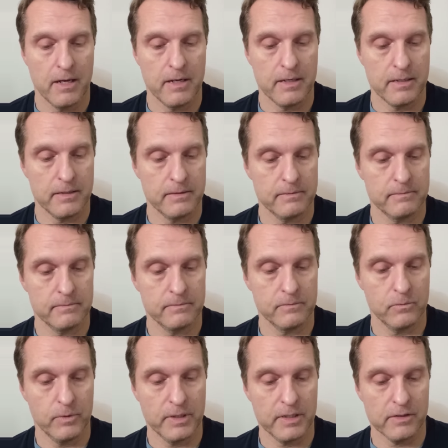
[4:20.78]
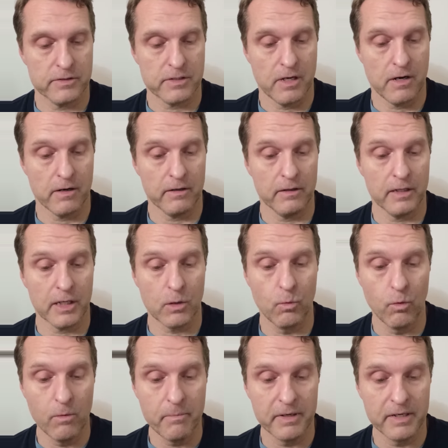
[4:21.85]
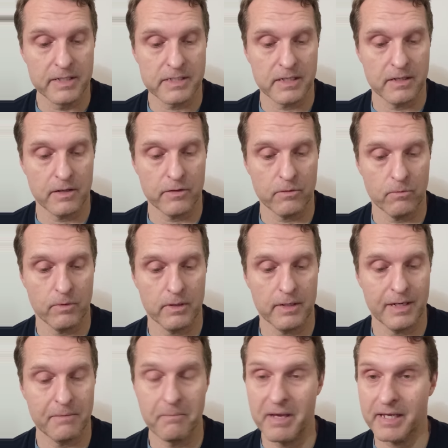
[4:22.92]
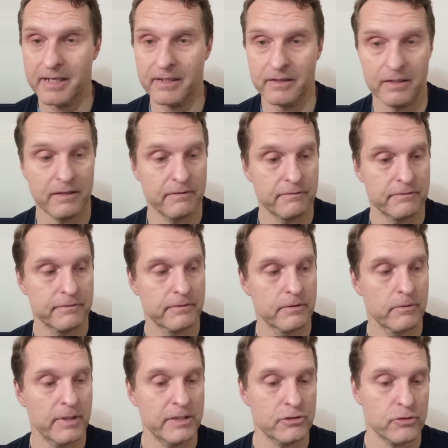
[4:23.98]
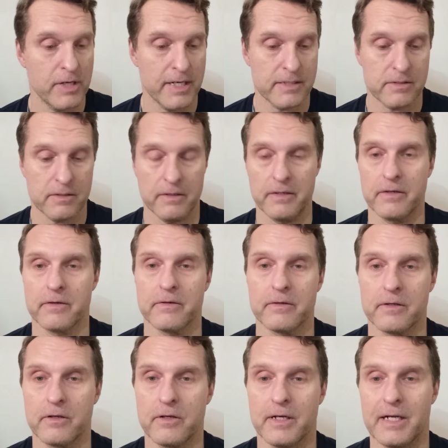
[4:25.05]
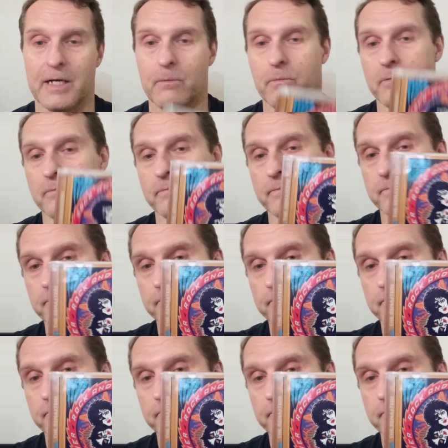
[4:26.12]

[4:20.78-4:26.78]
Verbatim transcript: Um, what else? Hard Luck Woman is another one, and Making Love. Great tracks on here. Good album.